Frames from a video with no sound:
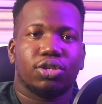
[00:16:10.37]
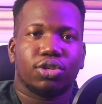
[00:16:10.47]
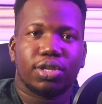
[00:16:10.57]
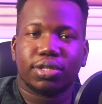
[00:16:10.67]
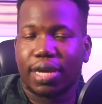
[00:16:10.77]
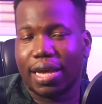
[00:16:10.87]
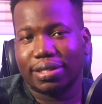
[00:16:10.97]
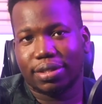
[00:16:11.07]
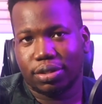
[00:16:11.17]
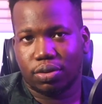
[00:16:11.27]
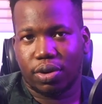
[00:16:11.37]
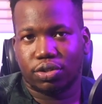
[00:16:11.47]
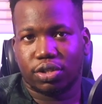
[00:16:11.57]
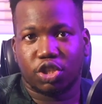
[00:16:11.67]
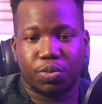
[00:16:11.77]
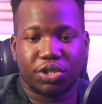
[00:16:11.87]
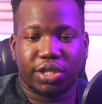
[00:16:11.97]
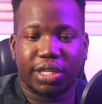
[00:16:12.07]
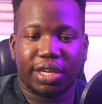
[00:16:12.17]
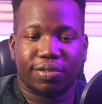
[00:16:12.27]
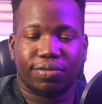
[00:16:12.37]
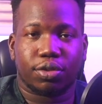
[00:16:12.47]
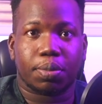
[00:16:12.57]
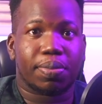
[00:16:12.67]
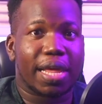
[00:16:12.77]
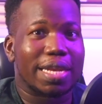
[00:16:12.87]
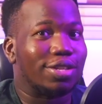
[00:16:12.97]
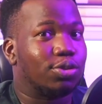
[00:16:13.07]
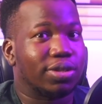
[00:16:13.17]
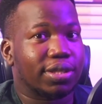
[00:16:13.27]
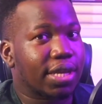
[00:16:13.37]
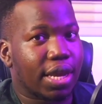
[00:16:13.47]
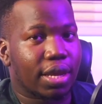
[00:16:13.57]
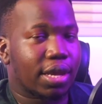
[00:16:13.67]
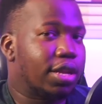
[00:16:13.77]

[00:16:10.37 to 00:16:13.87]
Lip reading: So you need to ask this question, especially if the plan is to stay.